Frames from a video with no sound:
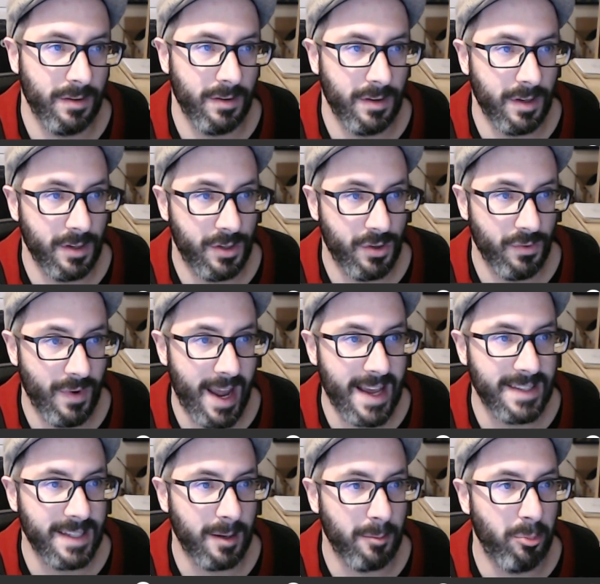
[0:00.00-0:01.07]
A
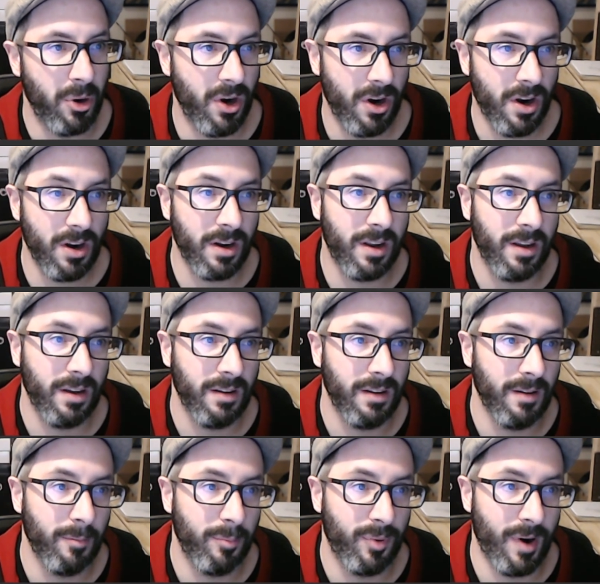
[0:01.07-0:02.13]
Jurassic Park
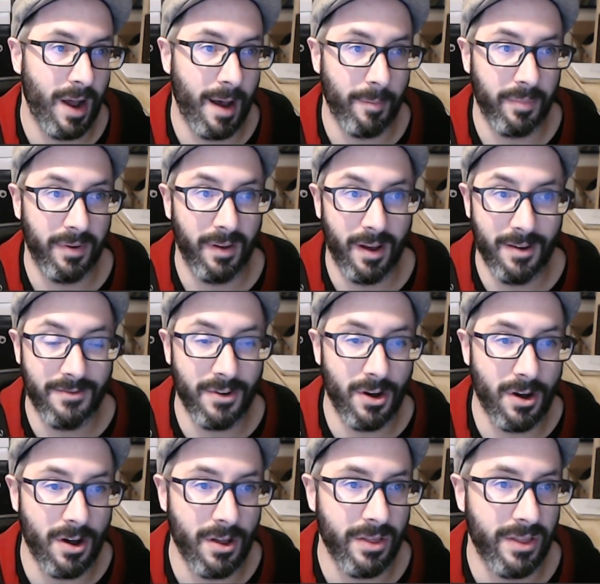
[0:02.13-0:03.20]
prop of
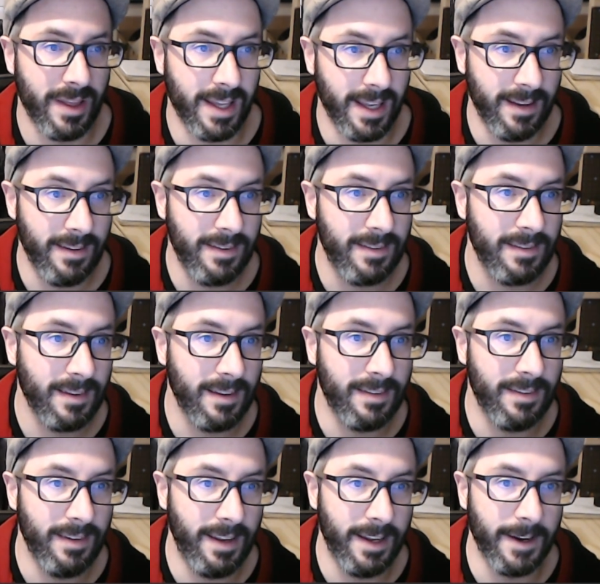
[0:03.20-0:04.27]
all things. Let's
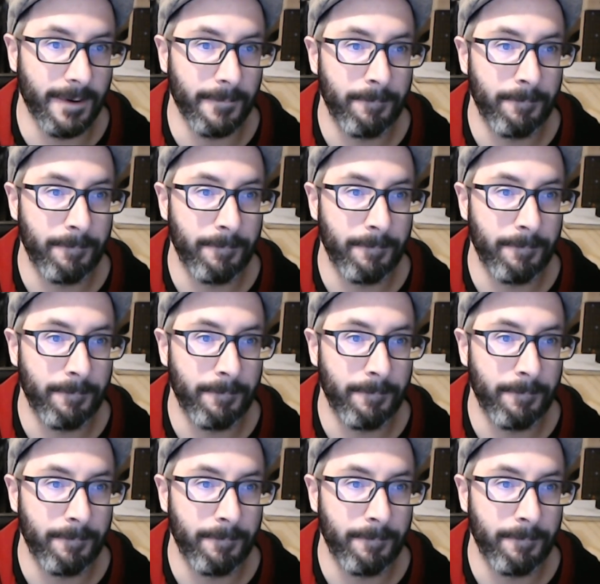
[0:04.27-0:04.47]
see here.